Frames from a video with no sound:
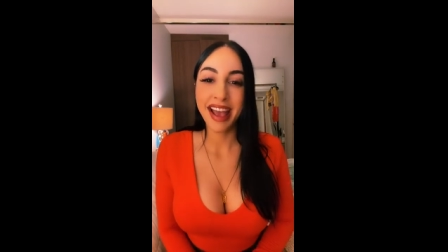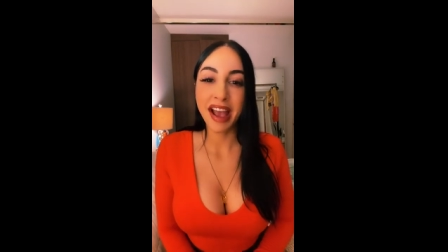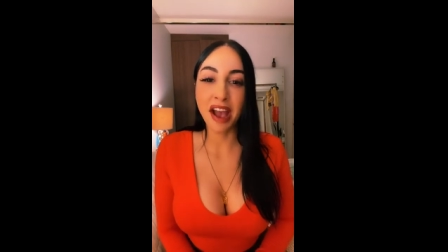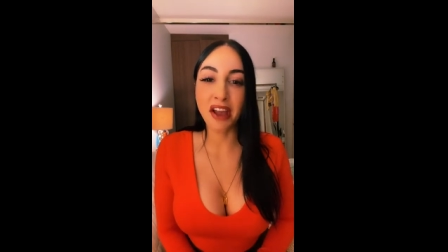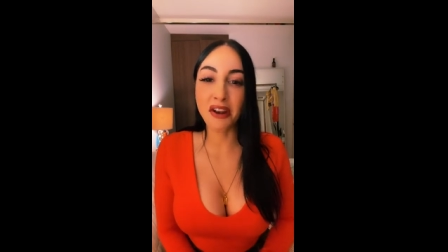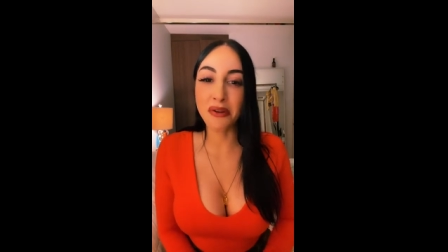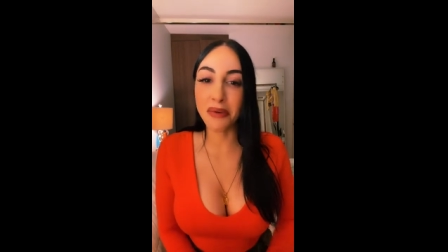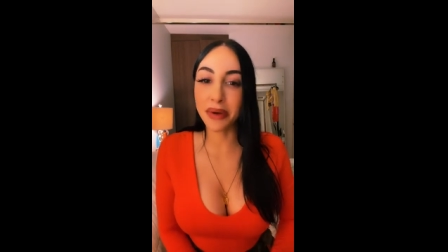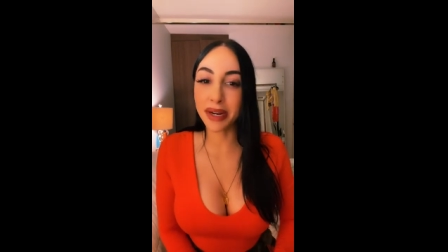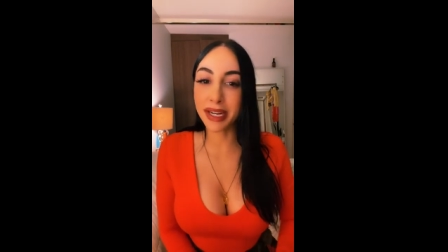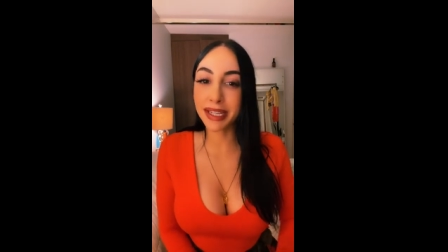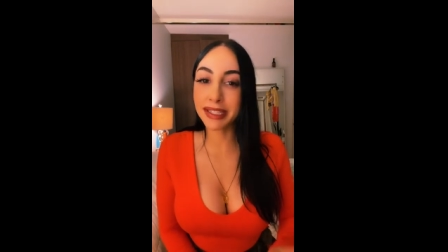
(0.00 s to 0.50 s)

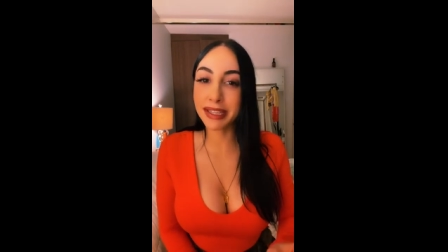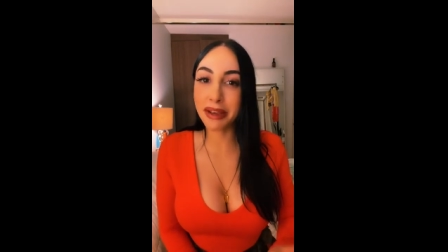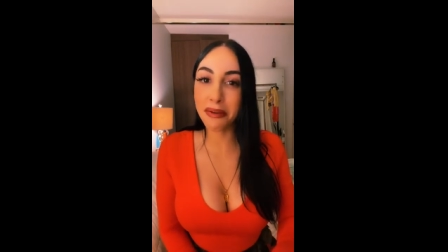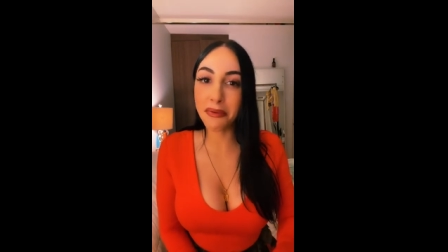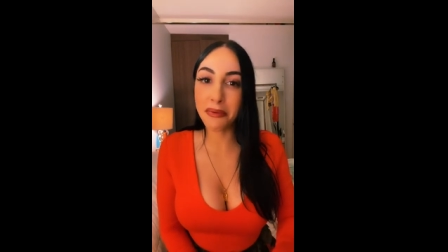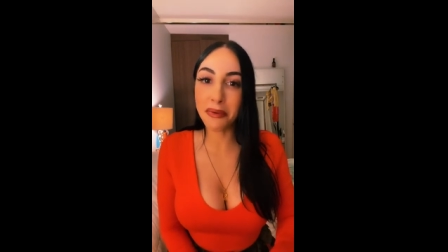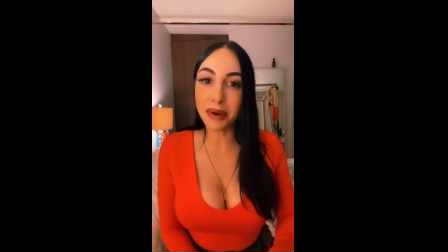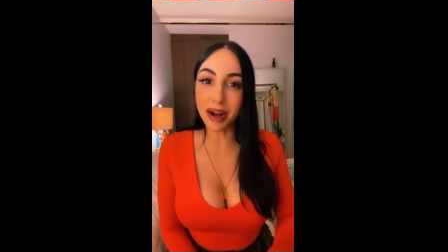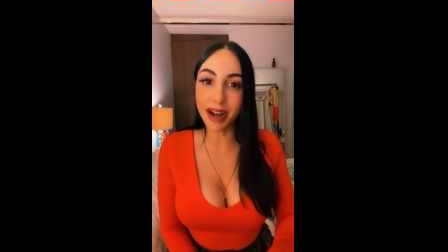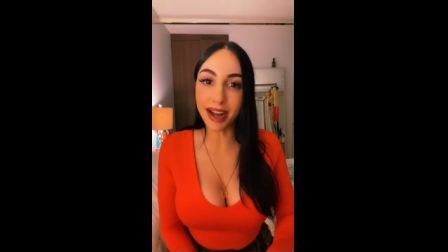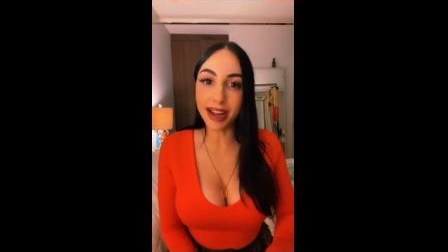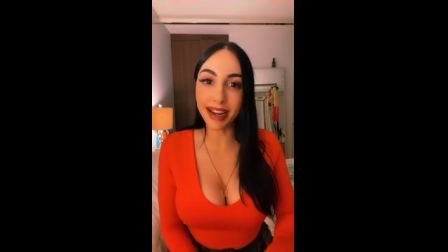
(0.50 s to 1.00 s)
I don't want to say
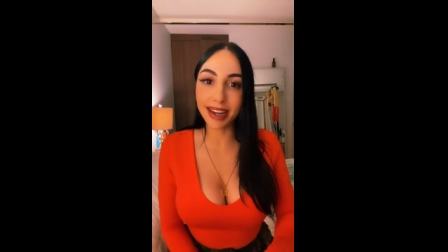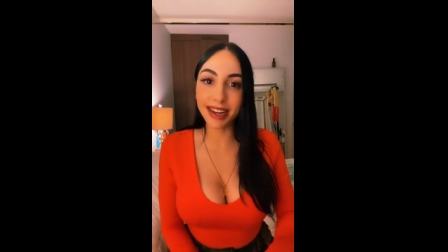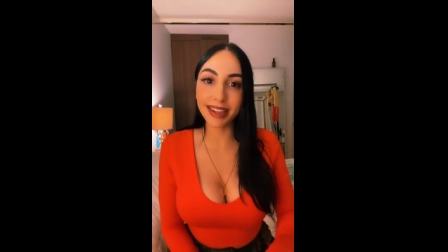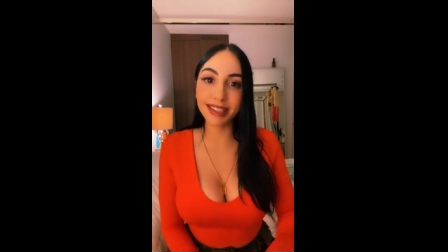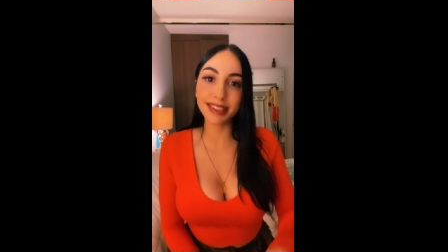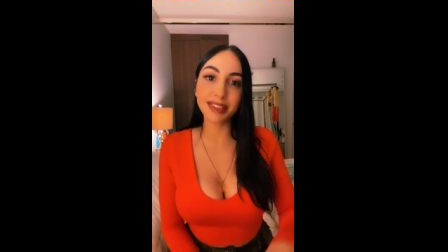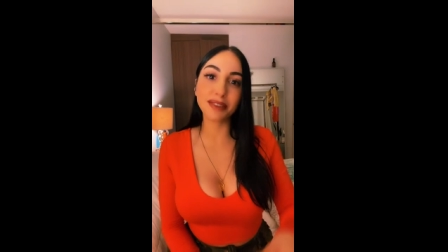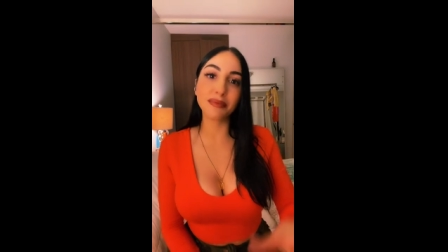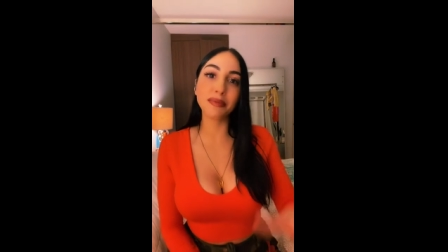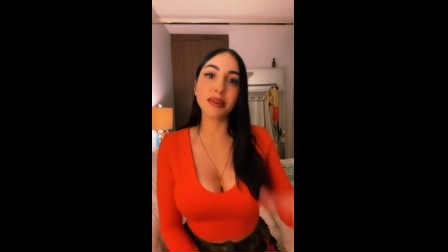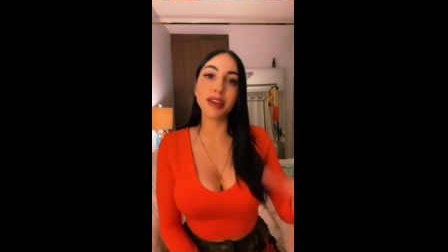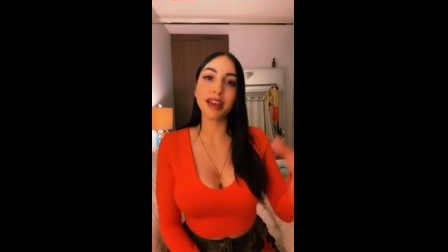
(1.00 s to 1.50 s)
what,
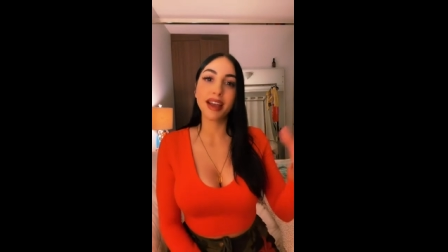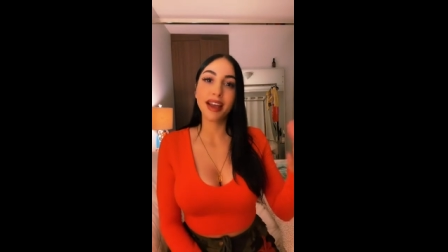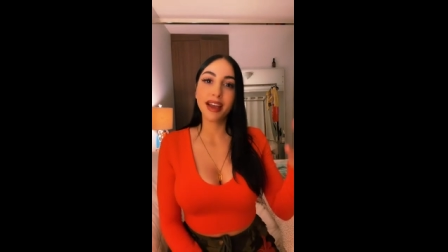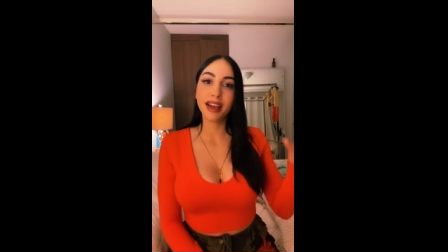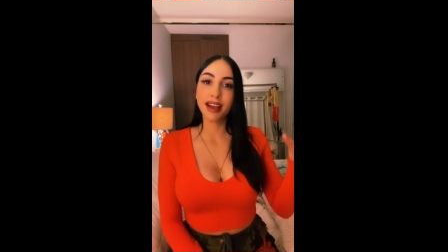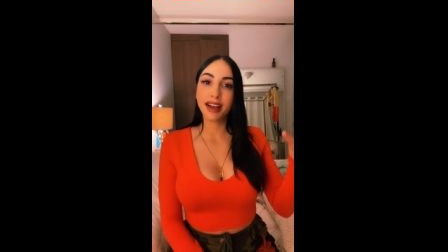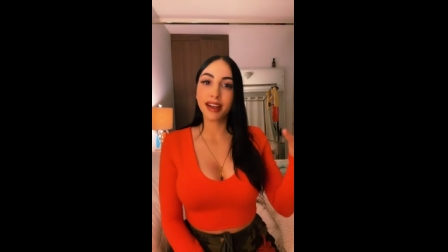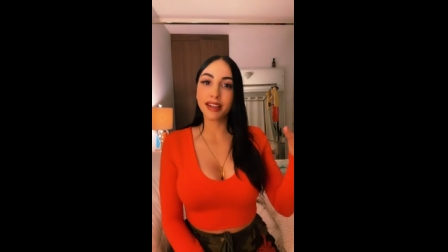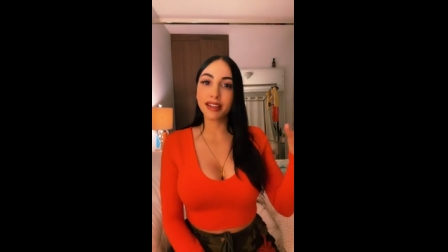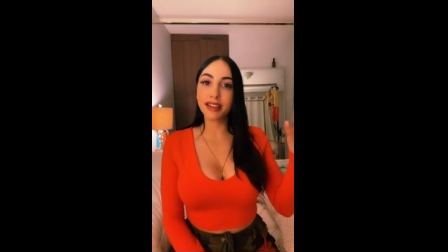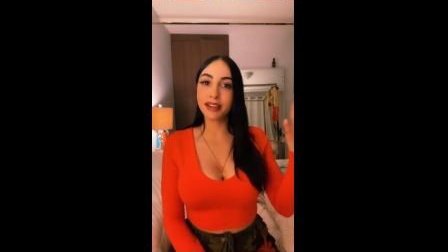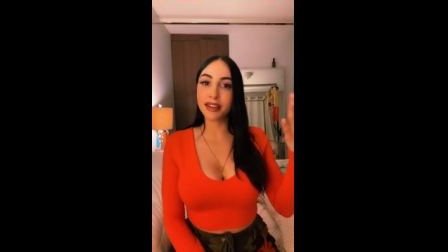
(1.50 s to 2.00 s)
because it'll be
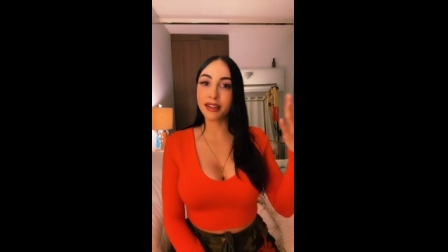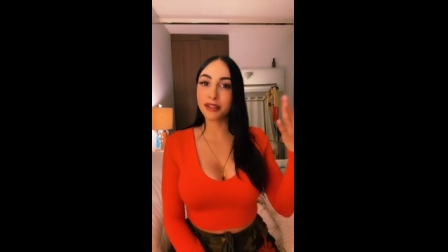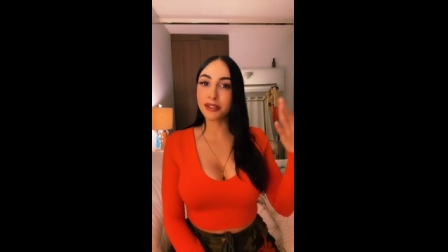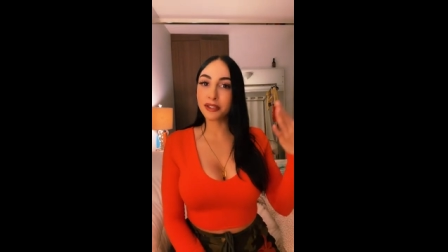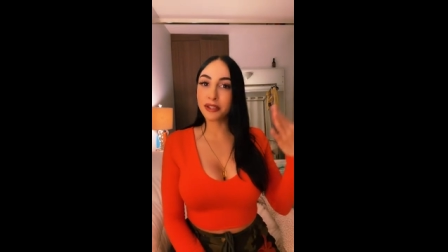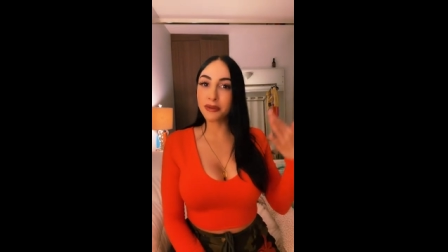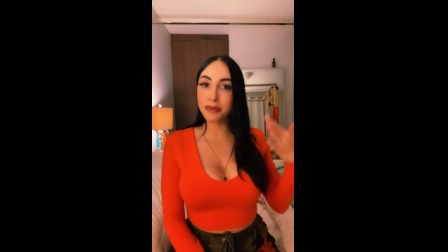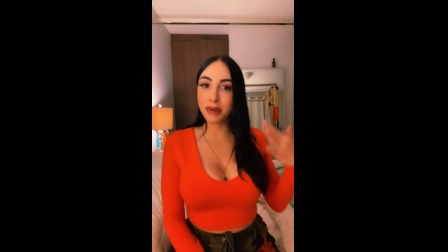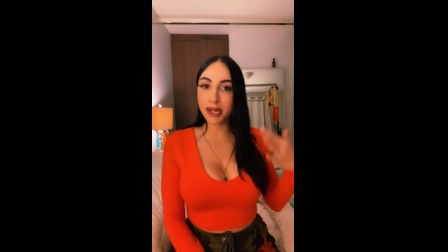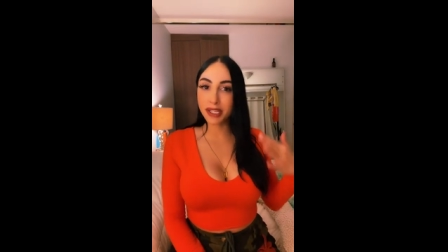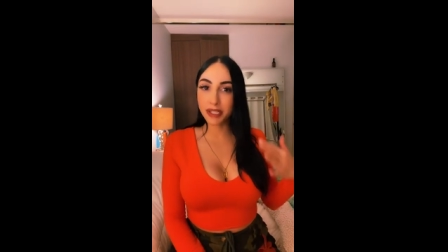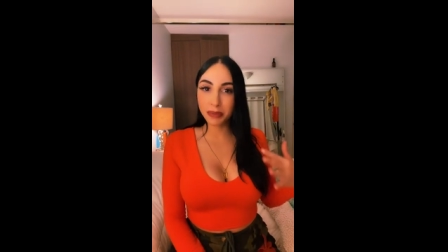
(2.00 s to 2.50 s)
a little
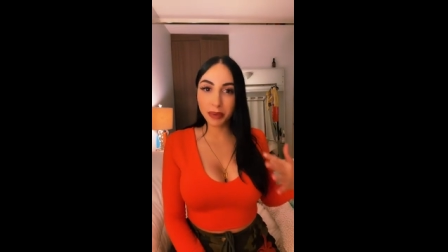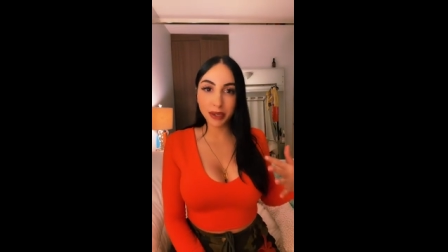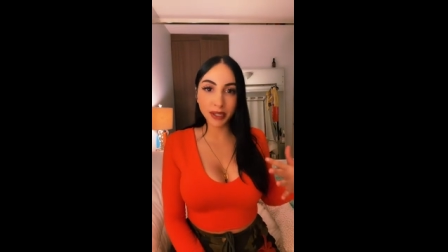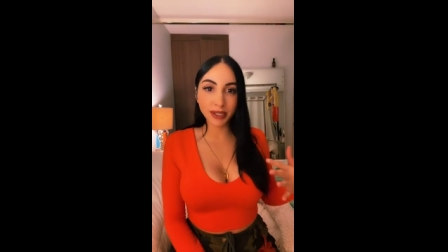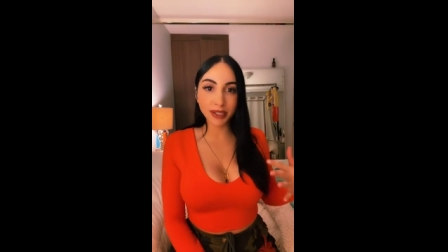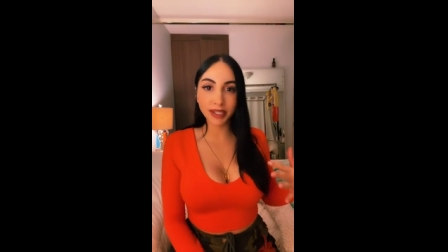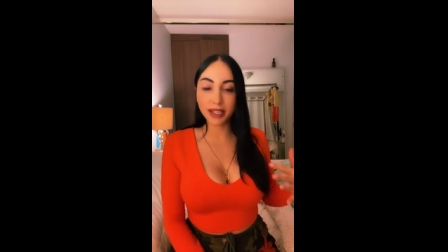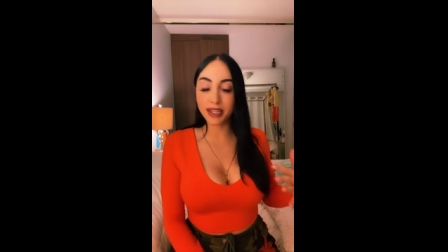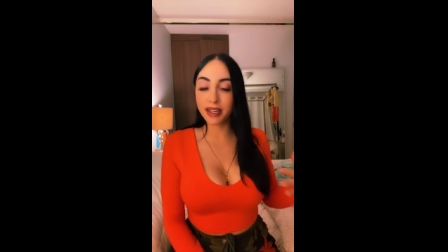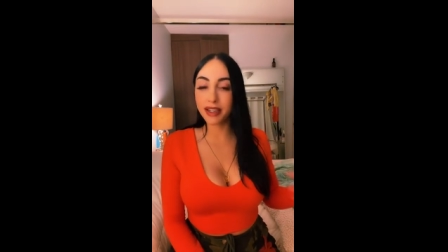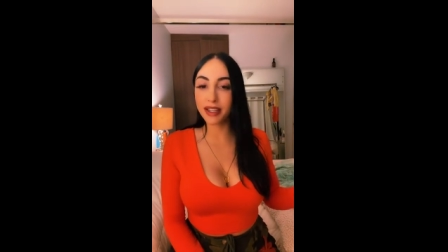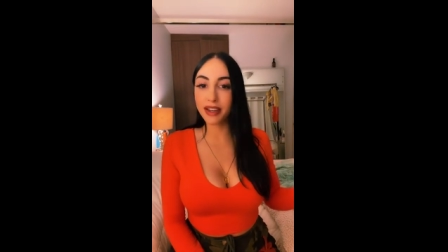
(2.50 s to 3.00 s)
too much
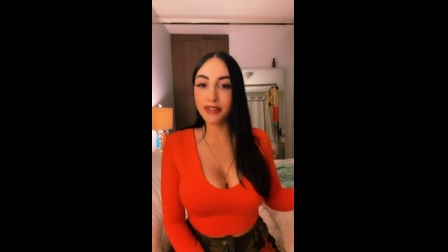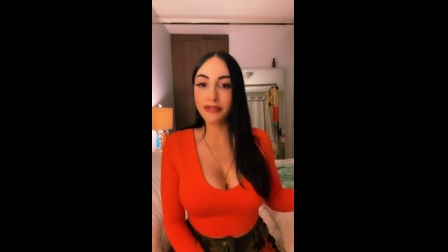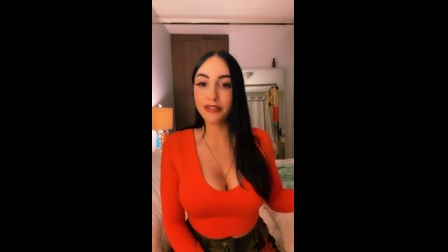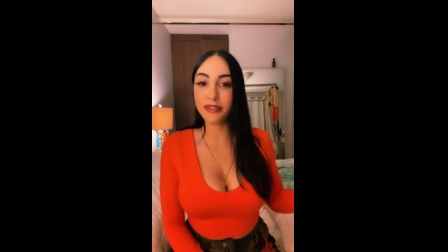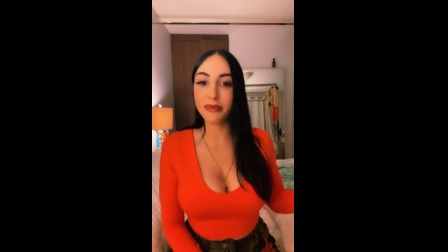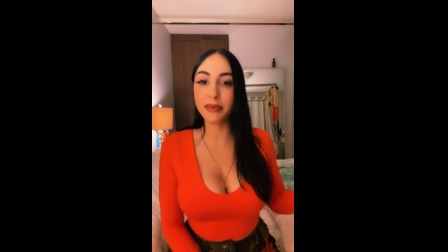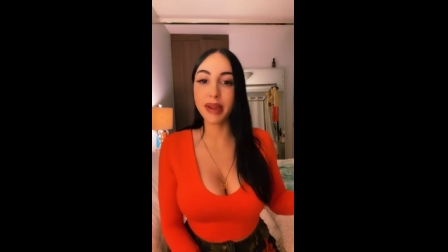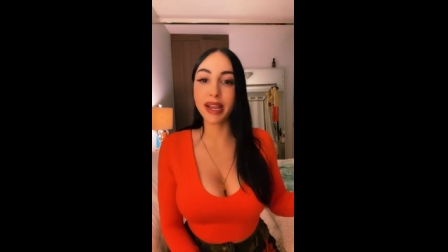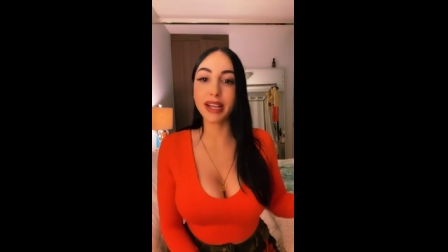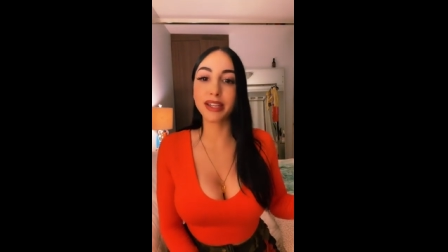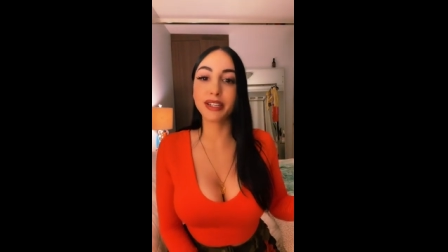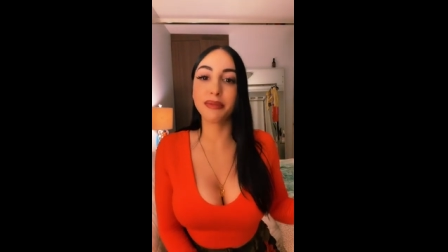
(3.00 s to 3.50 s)
personal
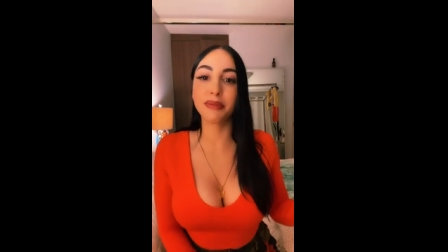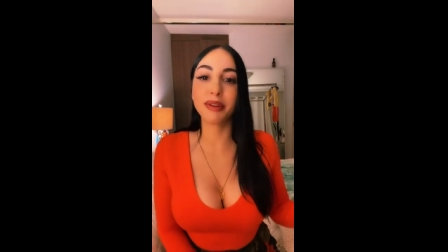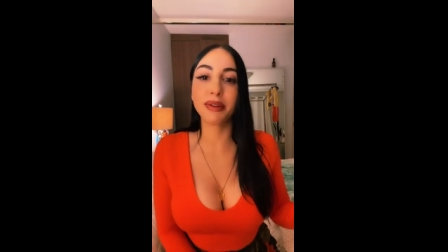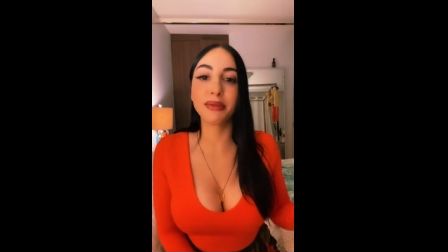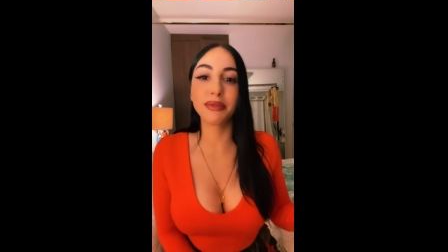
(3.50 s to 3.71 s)
information,